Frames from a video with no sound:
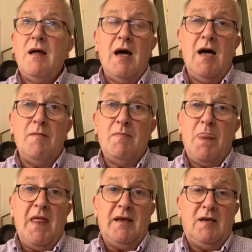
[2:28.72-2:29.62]

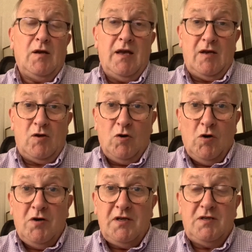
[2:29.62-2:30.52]

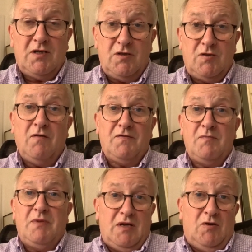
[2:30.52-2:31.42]
It doesn't often,
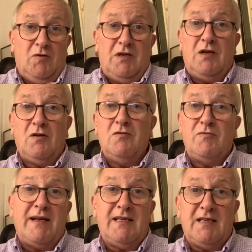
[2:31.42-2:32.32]
but it could include
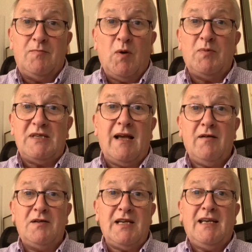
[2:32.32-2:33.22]
renting the property
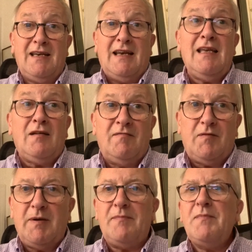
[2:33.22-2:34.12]
out and taking an income
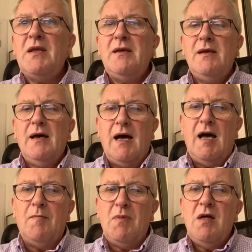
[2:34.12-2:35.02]
from
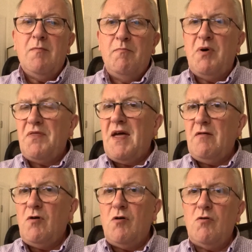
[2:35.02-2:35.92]
it. But
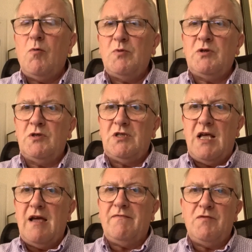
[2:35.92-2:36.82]
there are options
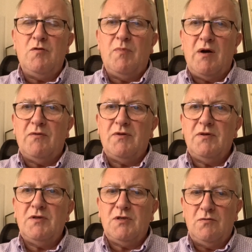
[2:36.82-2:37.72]
there for you both
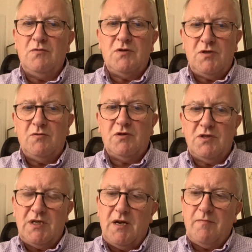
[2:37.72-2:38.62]
to
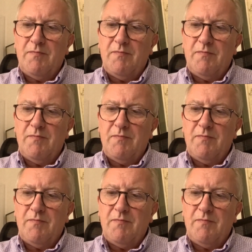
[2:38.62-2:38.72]
consider.